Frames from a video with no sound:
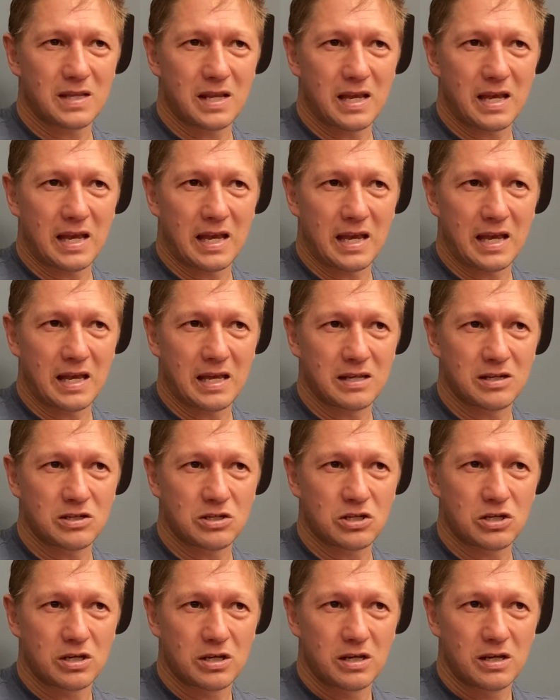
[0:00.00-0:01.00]

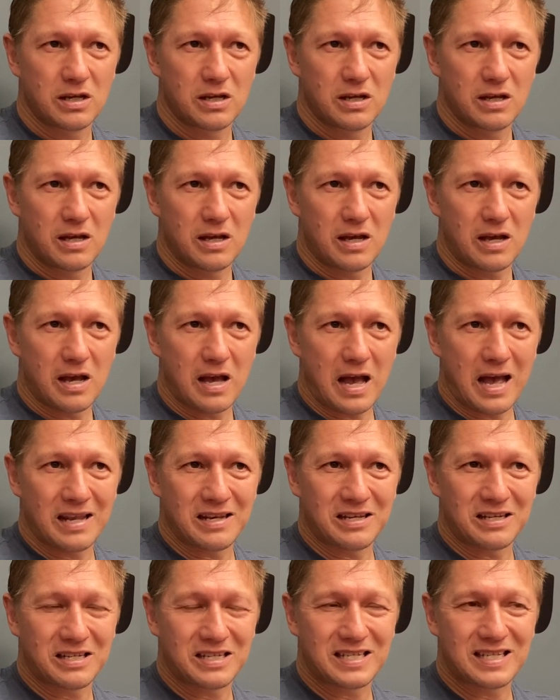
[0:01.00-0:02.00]
and
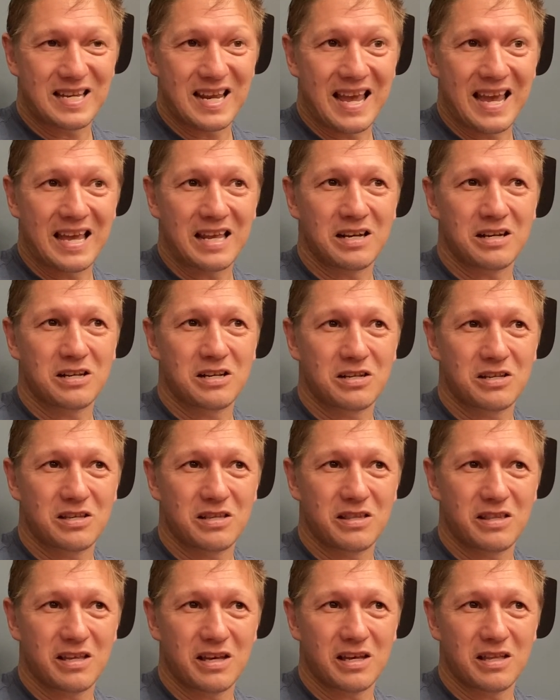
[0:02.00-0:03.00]
understand
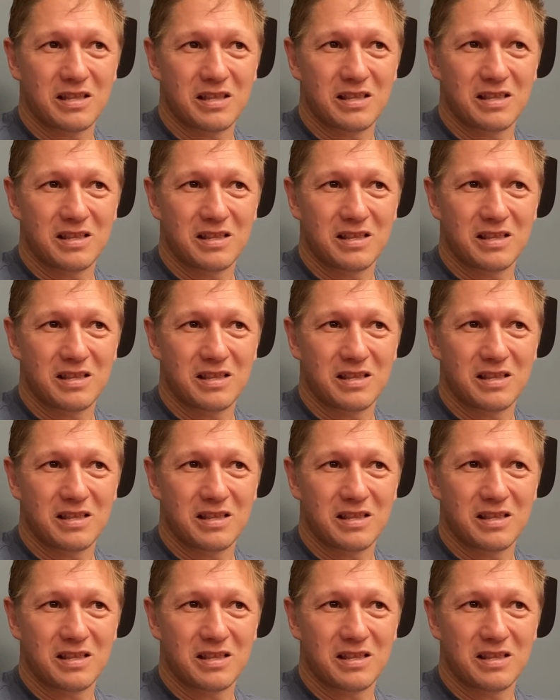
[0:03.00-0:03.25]
that